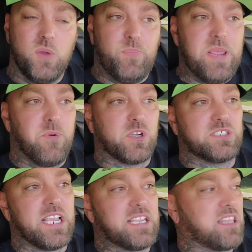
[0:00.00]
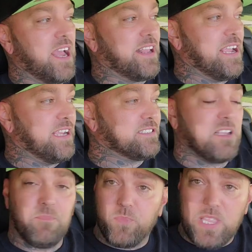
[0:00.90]
People can take that as,
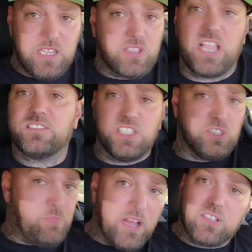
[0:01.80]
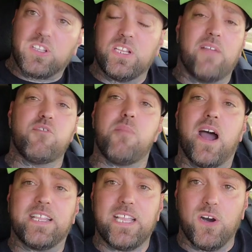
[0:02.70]
he thinks he's better than
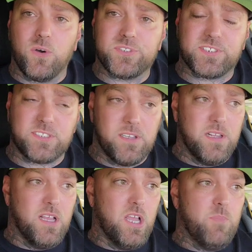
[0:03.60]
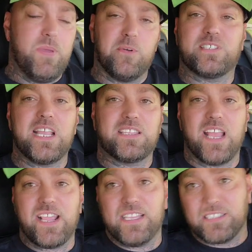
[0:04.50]
everybody else. People can take
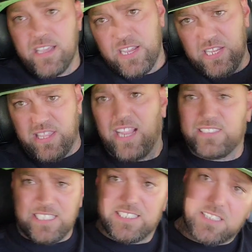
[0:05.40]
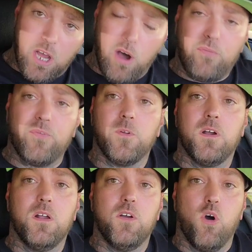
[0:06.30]
that as he thinks he's tough.
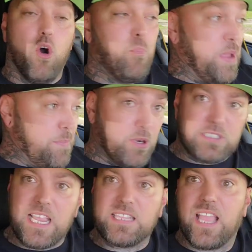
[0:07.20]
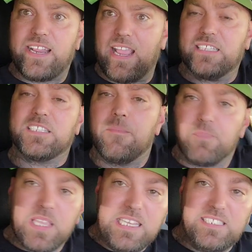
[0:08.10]
Or people can take that as
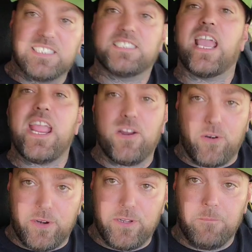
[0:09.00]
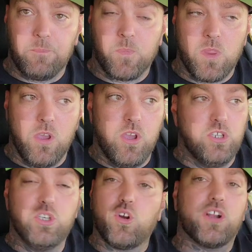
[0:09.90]
he's scared.
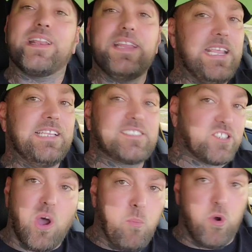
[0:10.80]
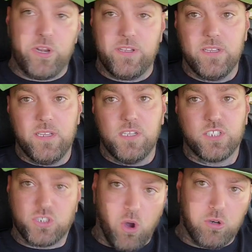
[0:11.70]
You're going to need someone
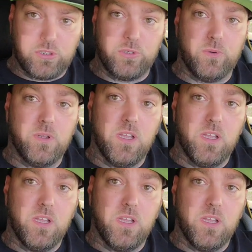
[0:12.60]
to talk to.